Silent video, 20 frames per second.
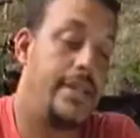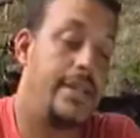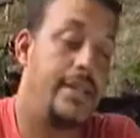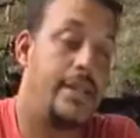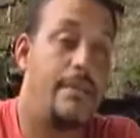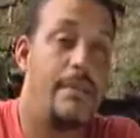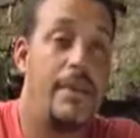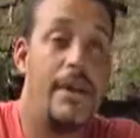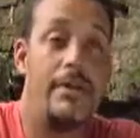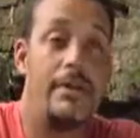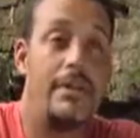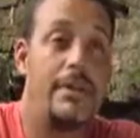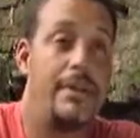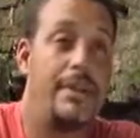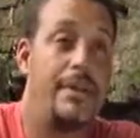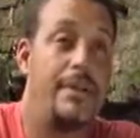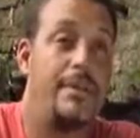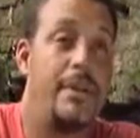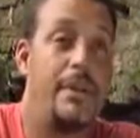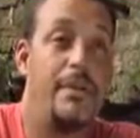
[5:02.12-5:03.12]
did I come out
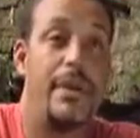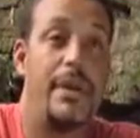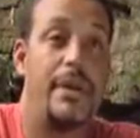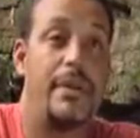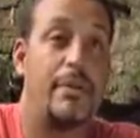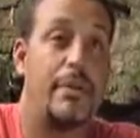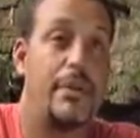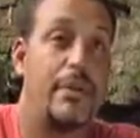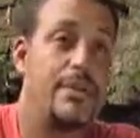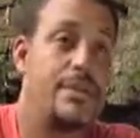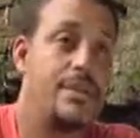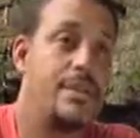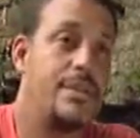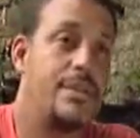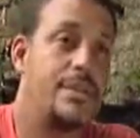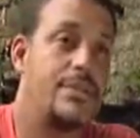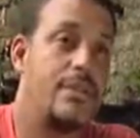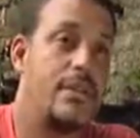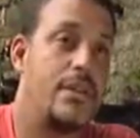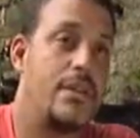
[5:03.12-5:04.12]
a better
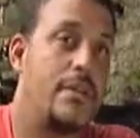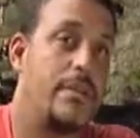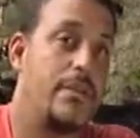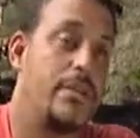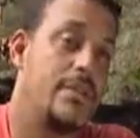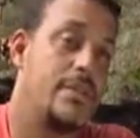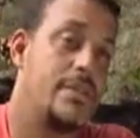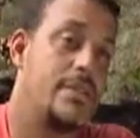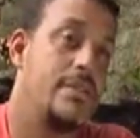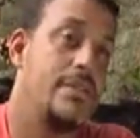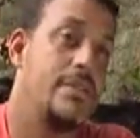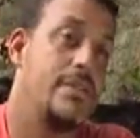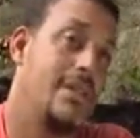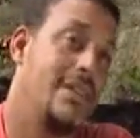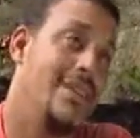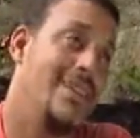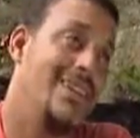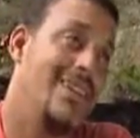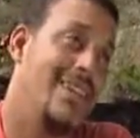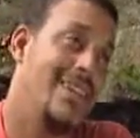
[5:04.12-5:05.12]
person, a stronger person?
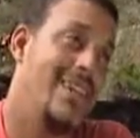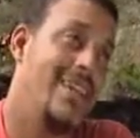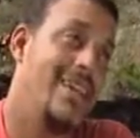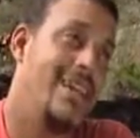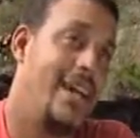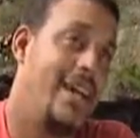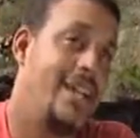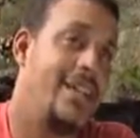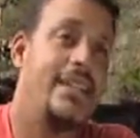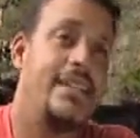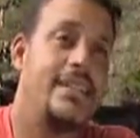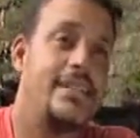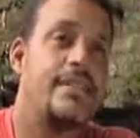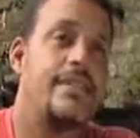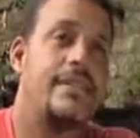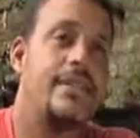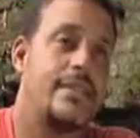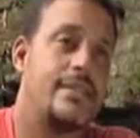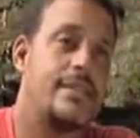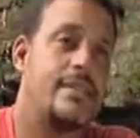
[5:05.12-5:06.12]
I'd like
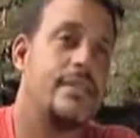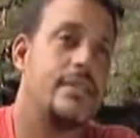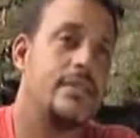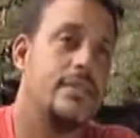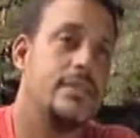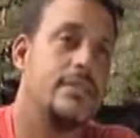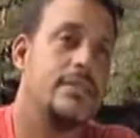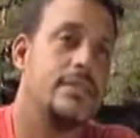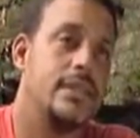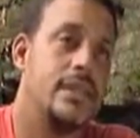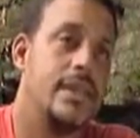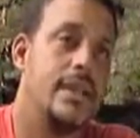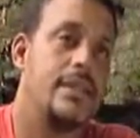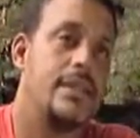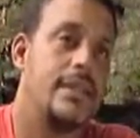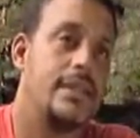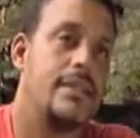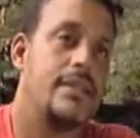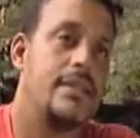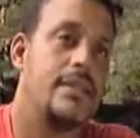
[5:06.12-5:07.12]
to think so.
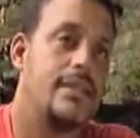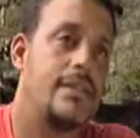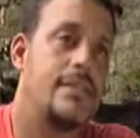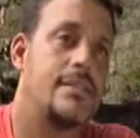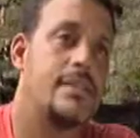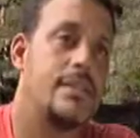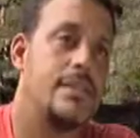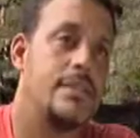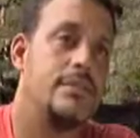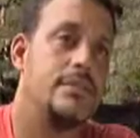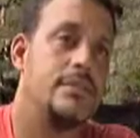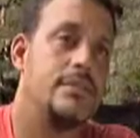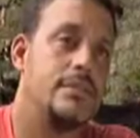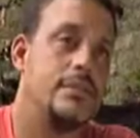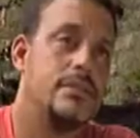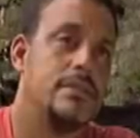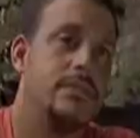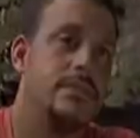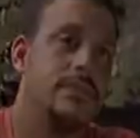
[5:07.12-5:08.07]
I'd like to think so.